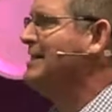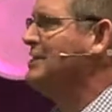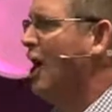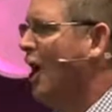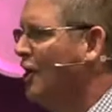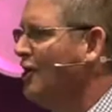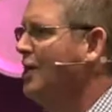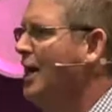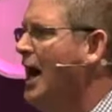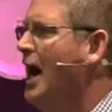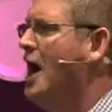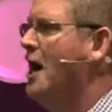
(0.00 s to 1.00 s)
is our
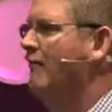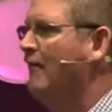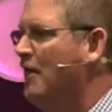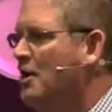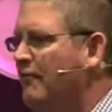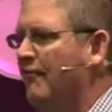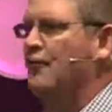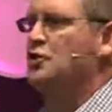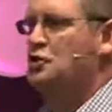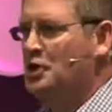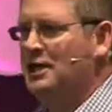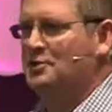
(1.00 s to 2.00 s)
love for
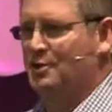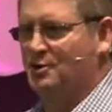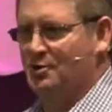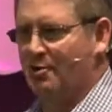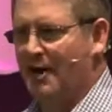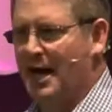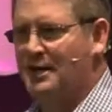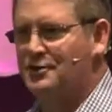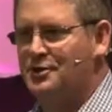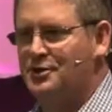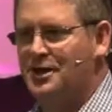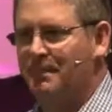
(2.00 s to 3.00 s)
Jesus
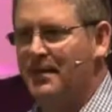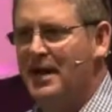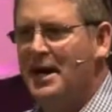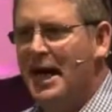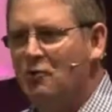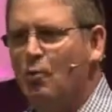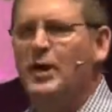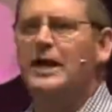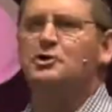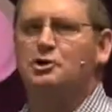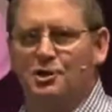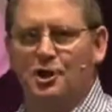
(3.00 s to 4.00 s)
Christ and
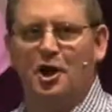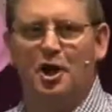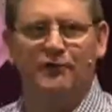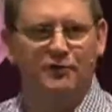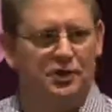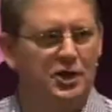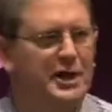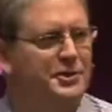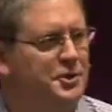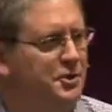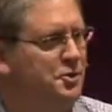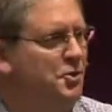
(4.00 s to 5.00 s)
we serve
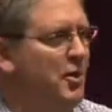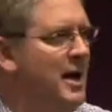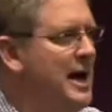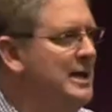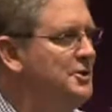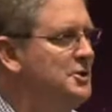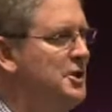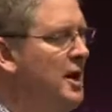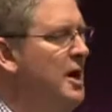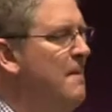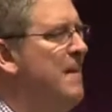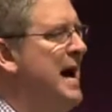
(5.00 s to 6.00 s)
Jesus Christ
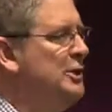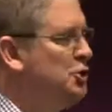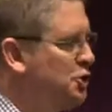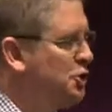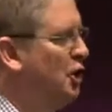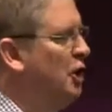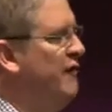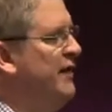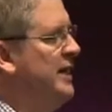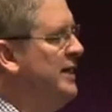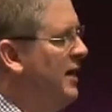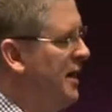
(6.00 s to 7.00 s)
by
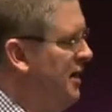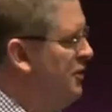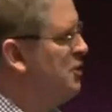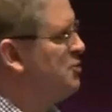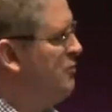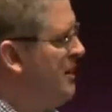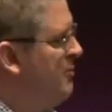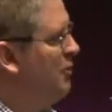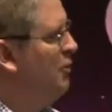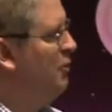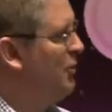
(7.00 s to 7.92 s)
serving others. Remember, the